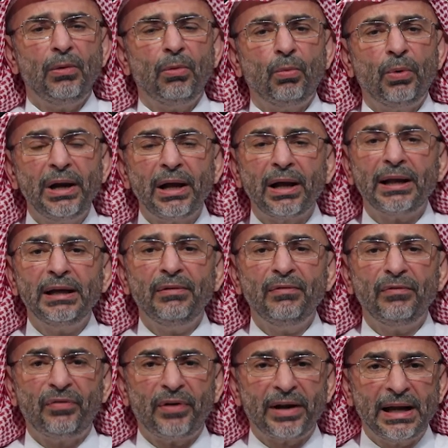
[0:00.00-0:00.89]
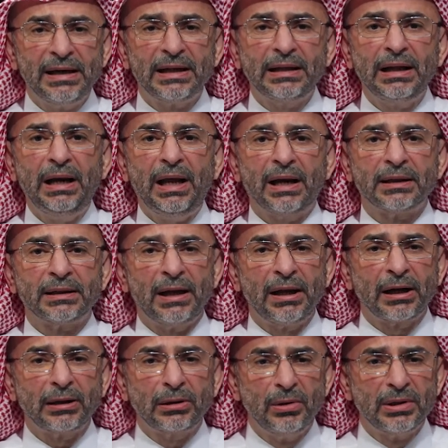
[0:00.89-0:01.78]
extending from the borders
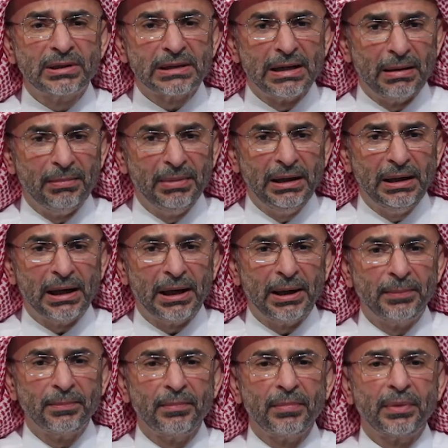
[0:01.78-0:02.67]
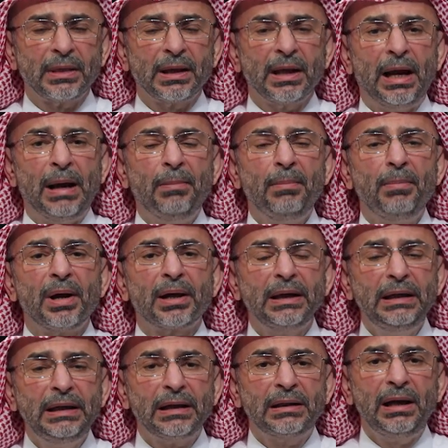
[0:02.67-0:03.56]
of China in the east to
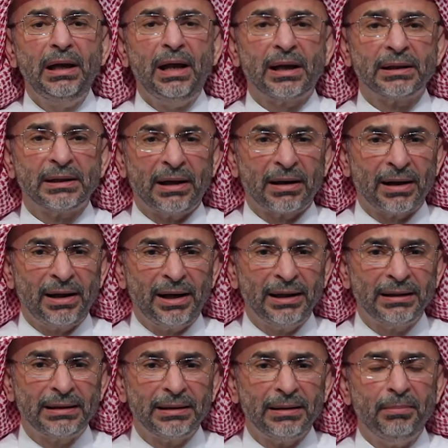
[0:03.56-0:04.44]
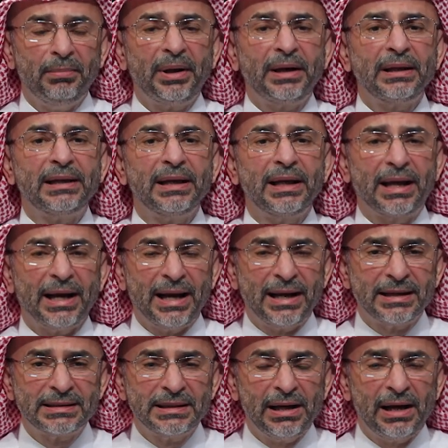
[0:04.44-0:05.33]
the Atlantic Ocean in the west.
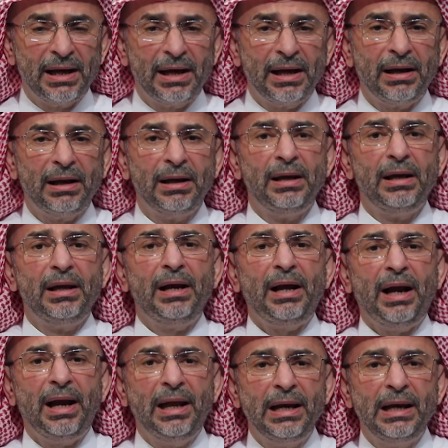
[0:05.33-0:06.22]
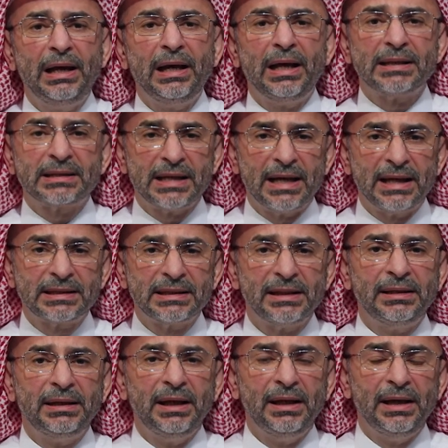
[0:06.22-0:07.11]
What sets Islamic
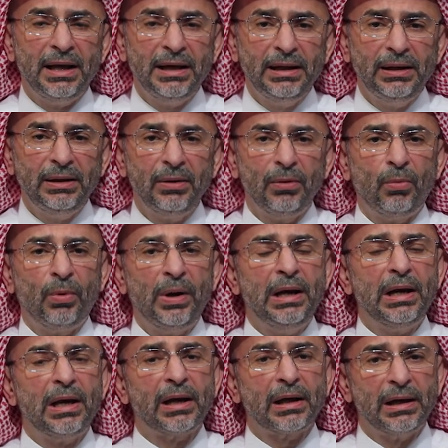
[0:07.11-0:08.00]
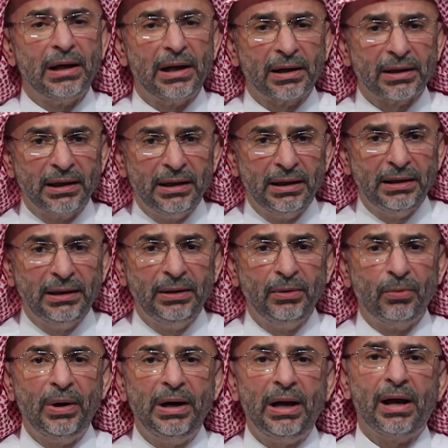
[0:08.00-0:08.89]
civilization apart from others
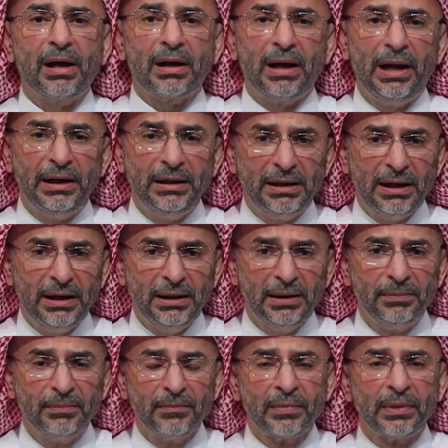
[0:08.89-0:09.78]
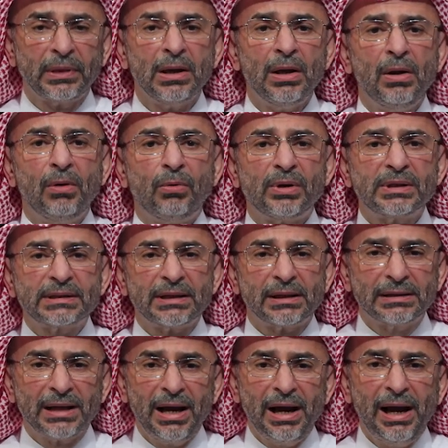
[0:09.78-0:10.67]
is its firm grounding in
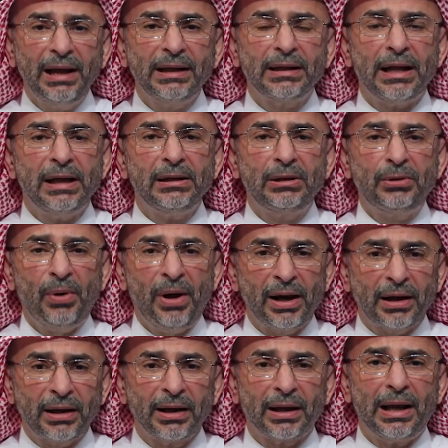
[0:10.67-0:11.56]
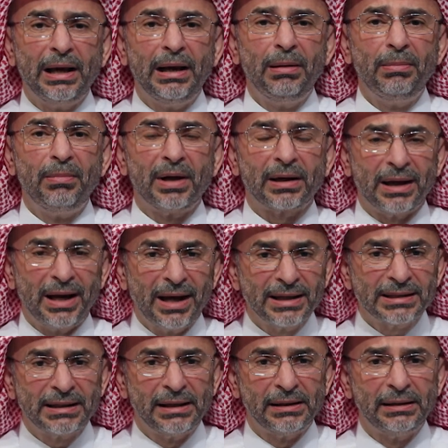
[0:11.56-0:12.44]
religious, moral, and
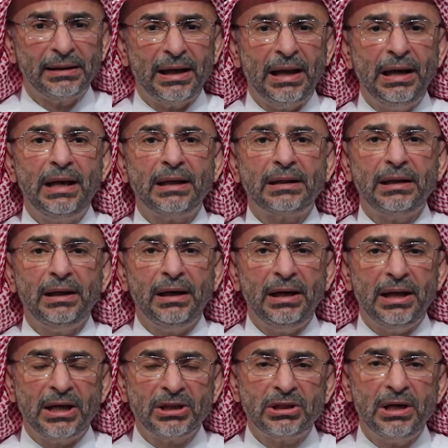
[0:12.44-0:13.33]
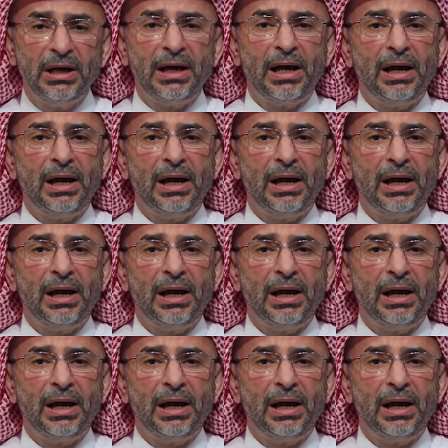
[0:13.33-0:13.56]
doctrinal principles.